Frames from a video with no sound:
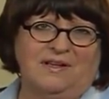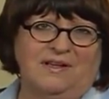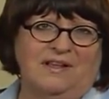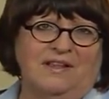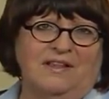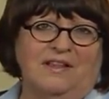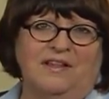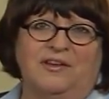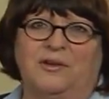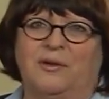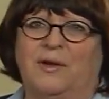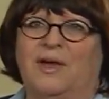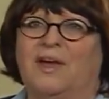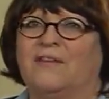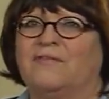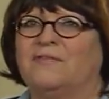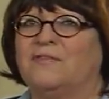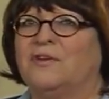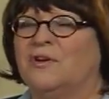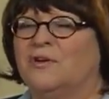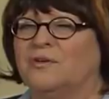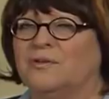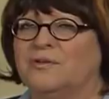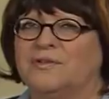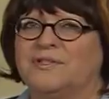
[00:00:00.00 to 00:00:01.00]
that you have
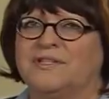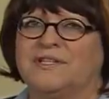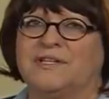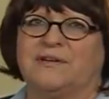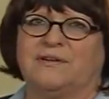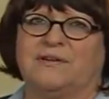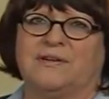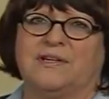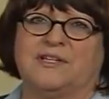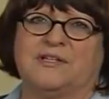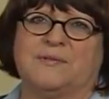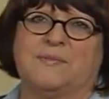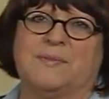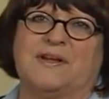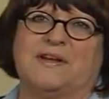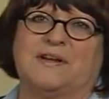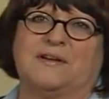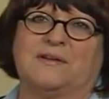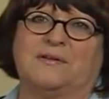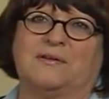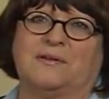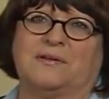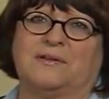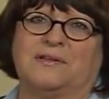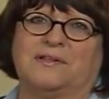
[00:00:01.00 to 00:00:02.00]
no serious
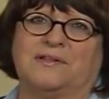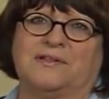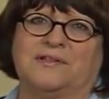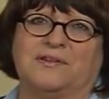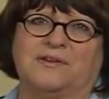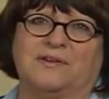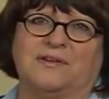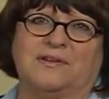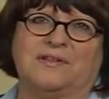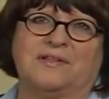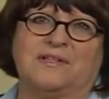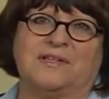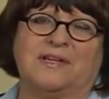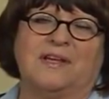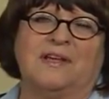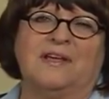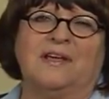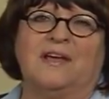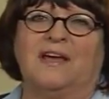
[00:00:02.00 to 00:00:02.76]
medical concerns,